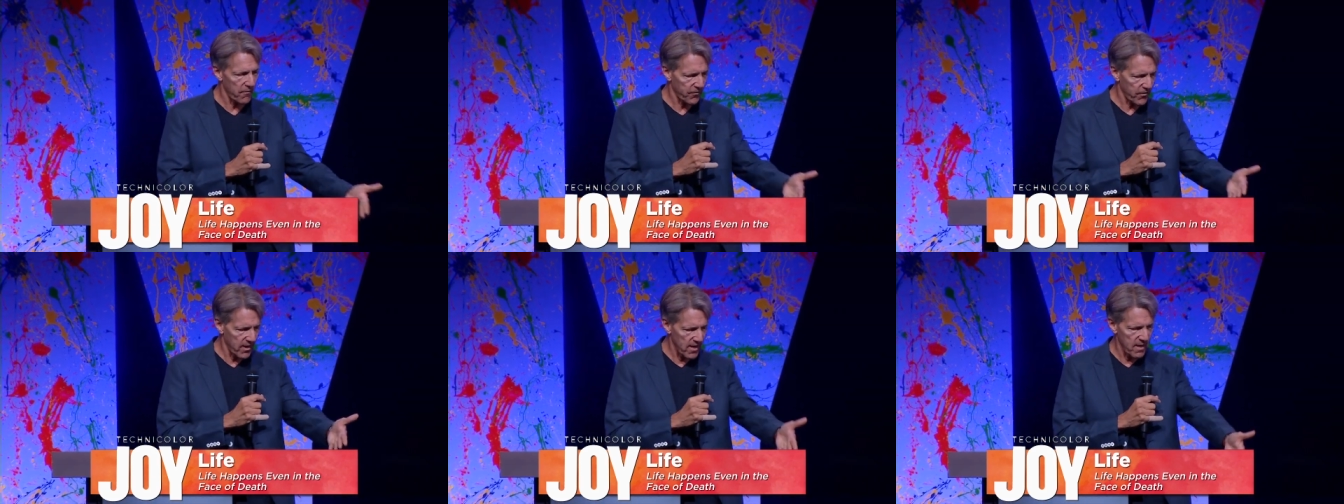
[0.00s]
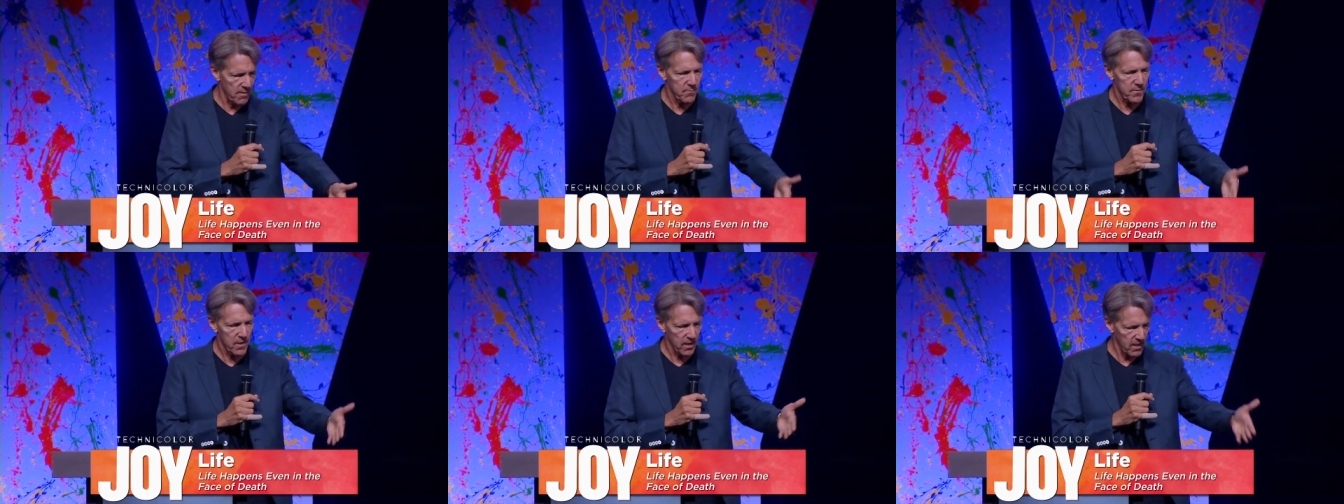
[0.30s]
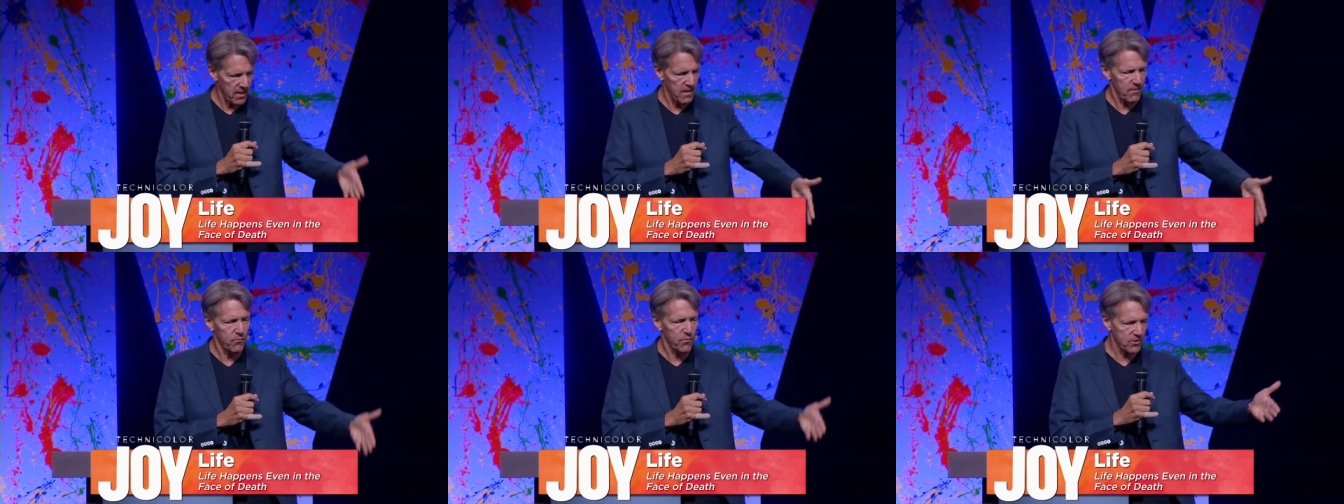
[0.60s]
For him to
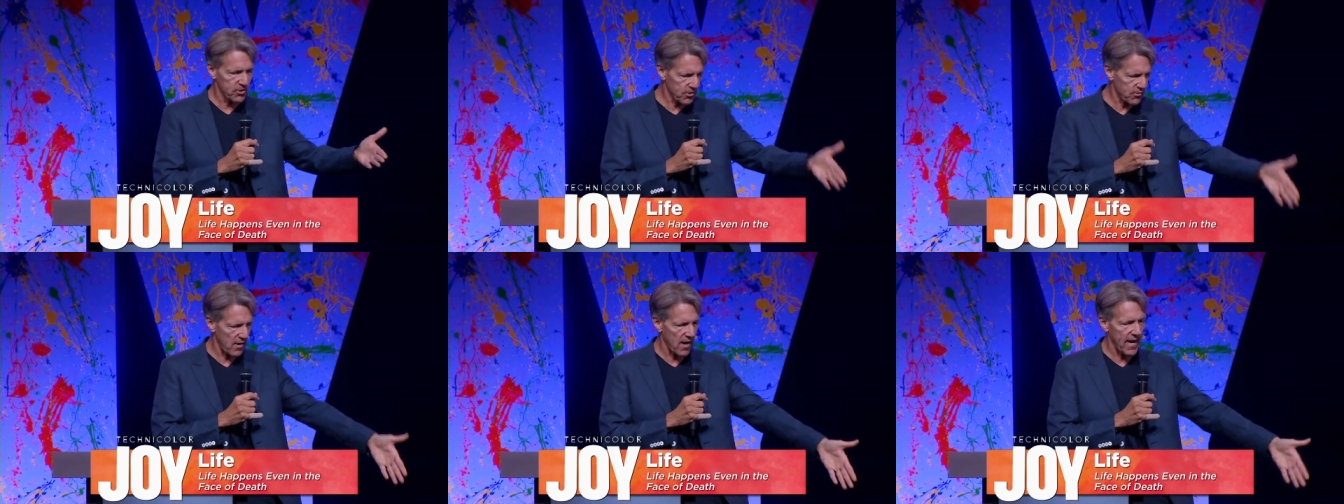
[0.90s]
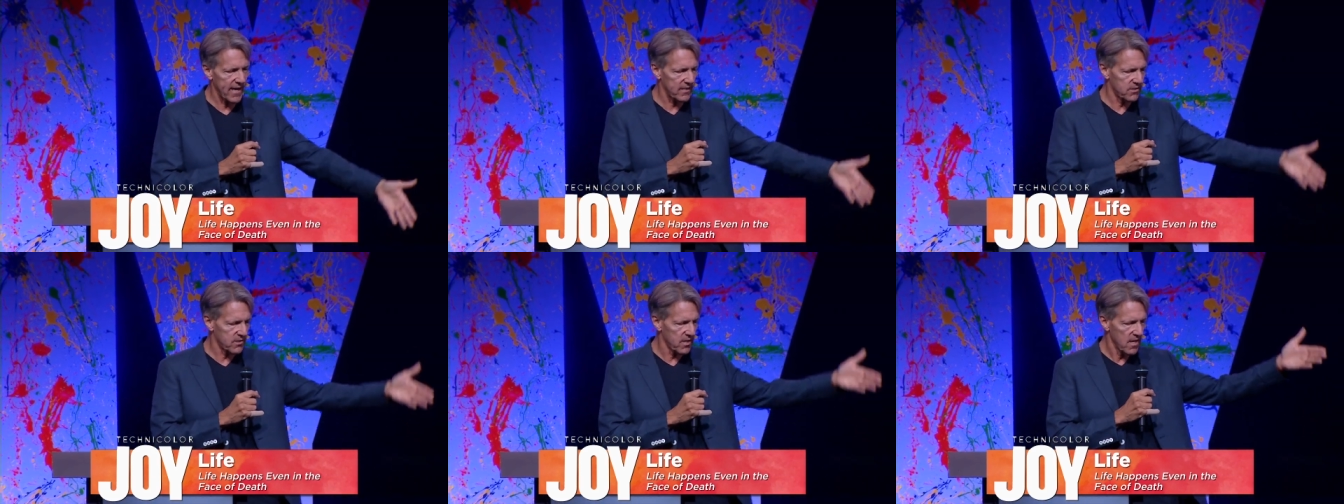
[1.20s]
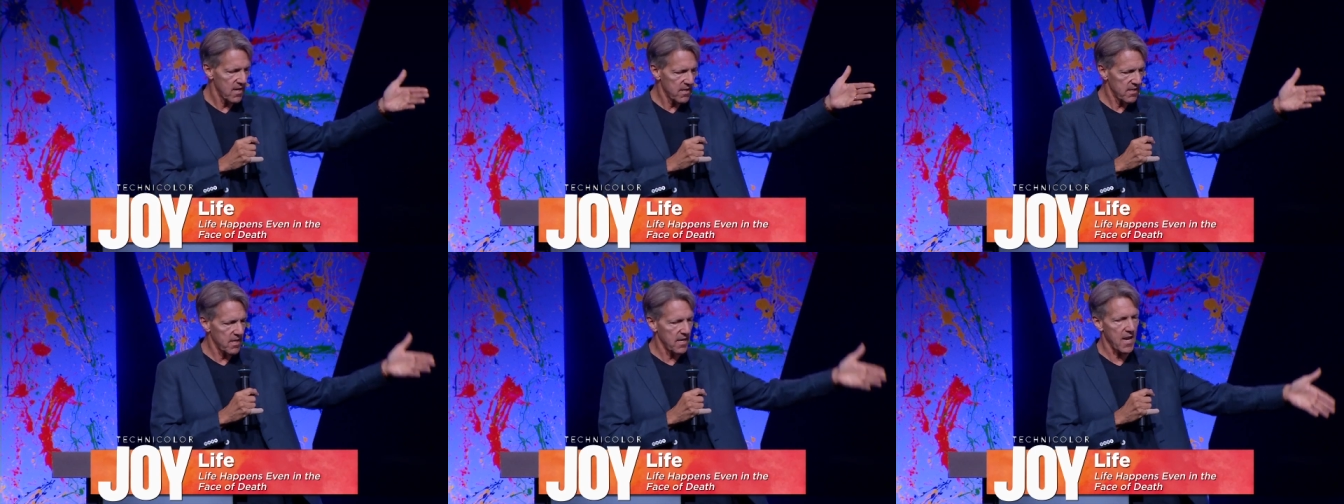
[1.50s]
live was Christ,
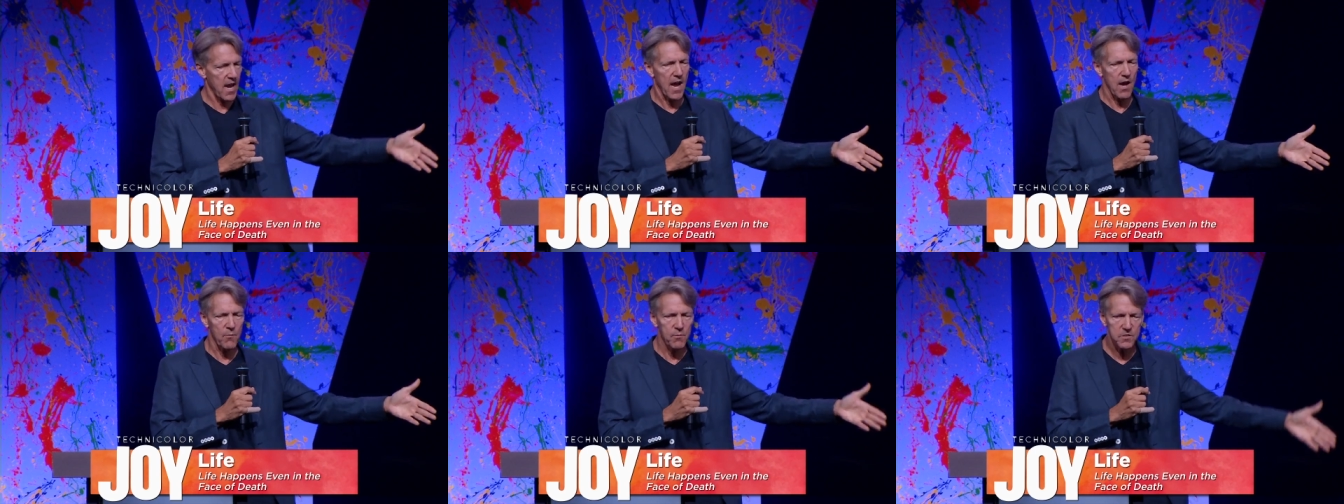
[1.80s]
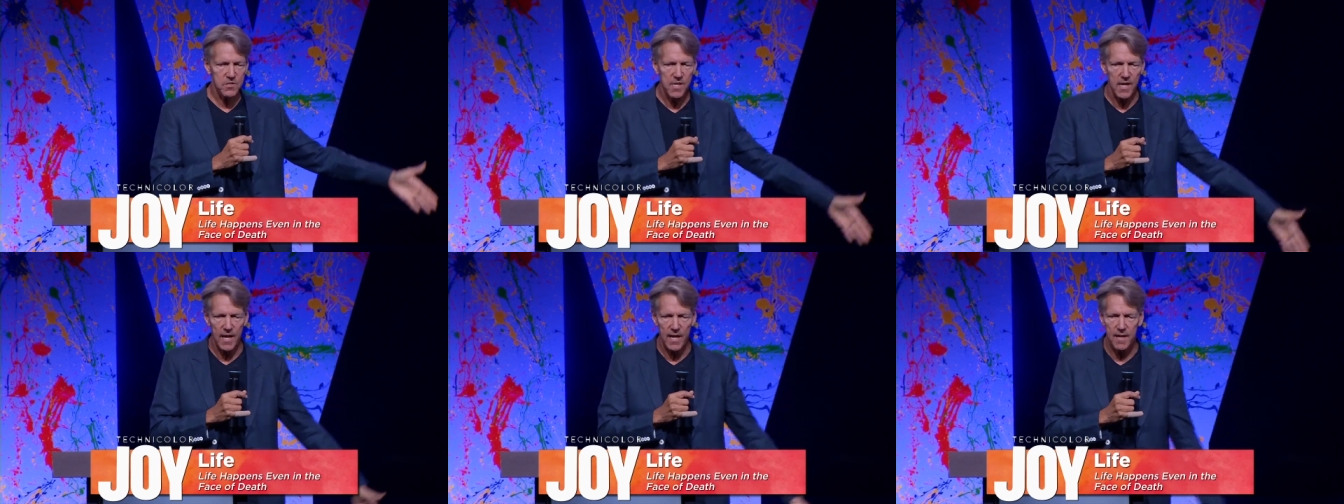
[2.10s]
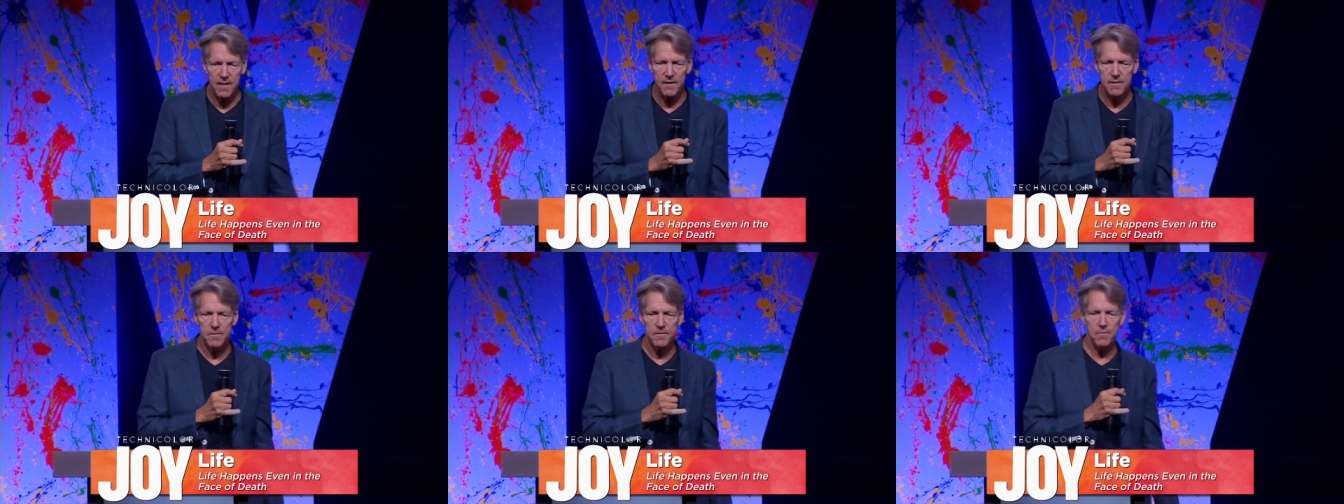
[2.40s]
to die was
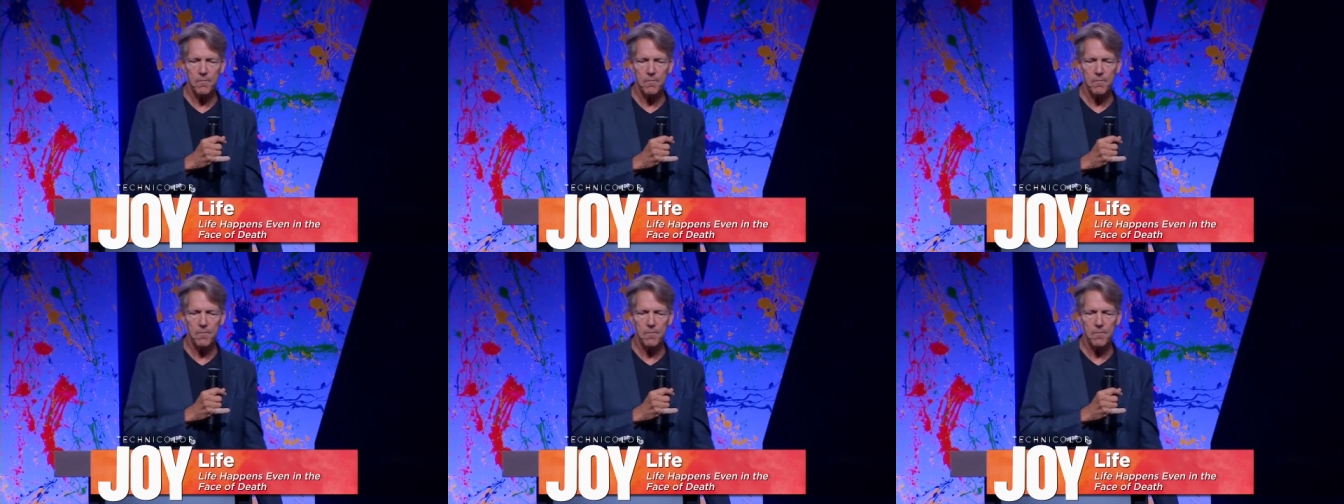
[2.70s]
gain.